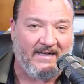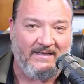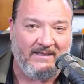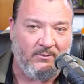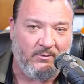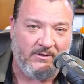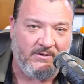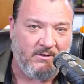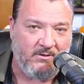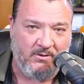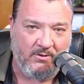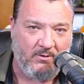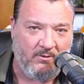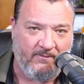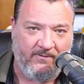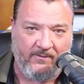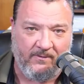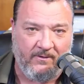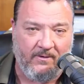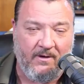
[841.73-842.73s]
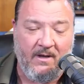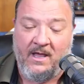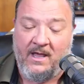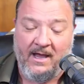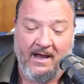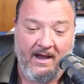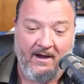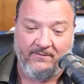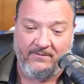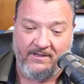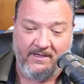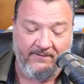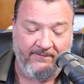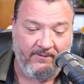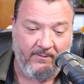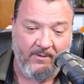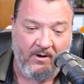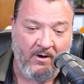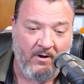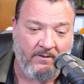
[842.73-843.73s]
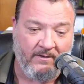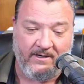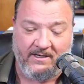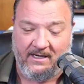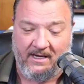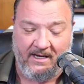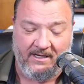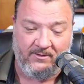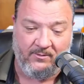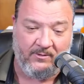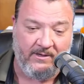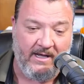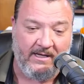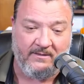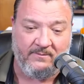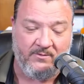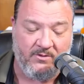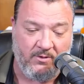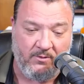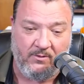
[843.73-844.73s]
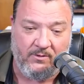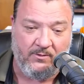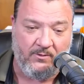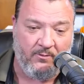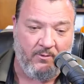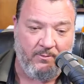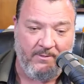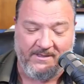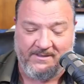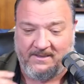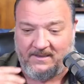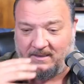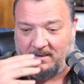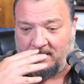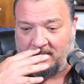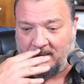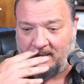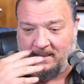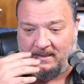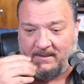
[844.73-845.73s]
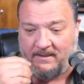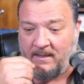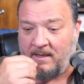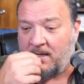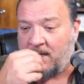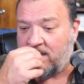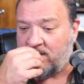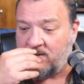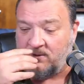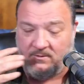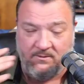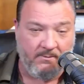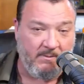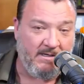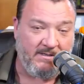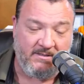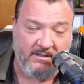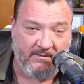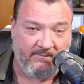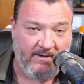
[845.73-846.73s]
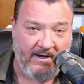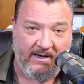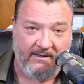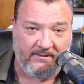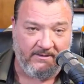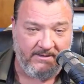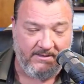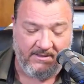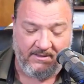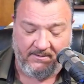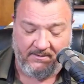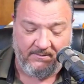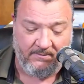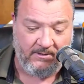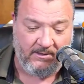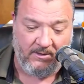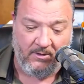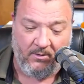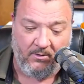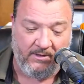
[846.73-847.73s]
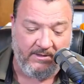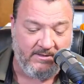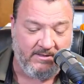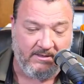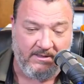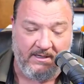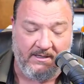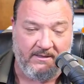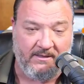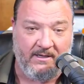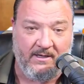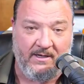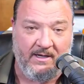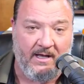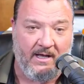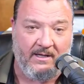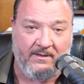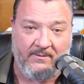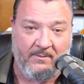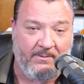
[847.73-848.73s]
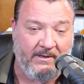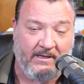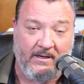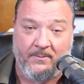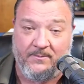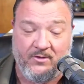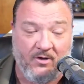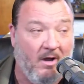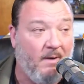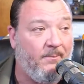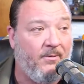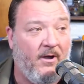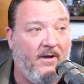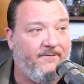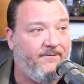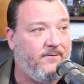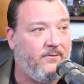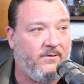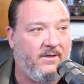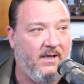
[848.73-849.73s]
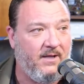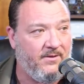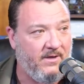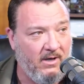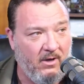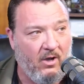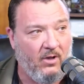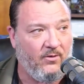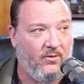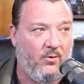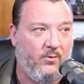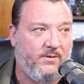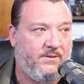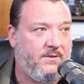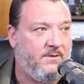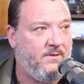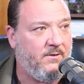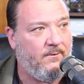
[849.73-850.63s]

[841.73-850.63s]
what to do for everything from a hurricane to an active shooter to a missing kid to a domestic violence, incident at the pickup drop off. Okay. They all know what to do.